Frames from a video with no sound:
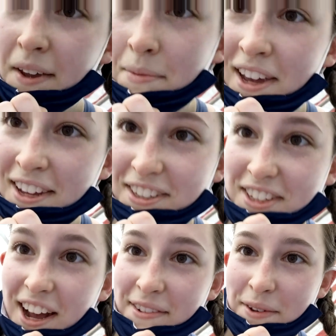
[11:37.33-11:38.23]
I'm
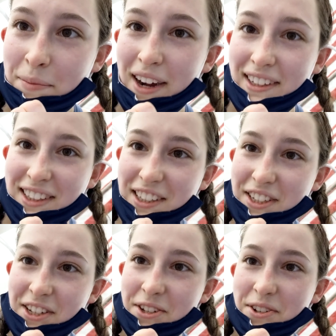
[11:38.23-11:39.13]
at diving
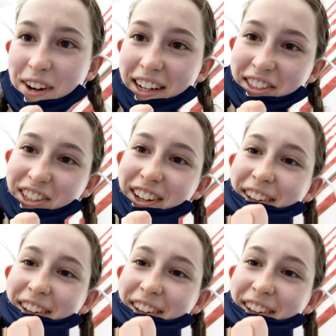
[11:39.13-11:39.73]
practice to stretch.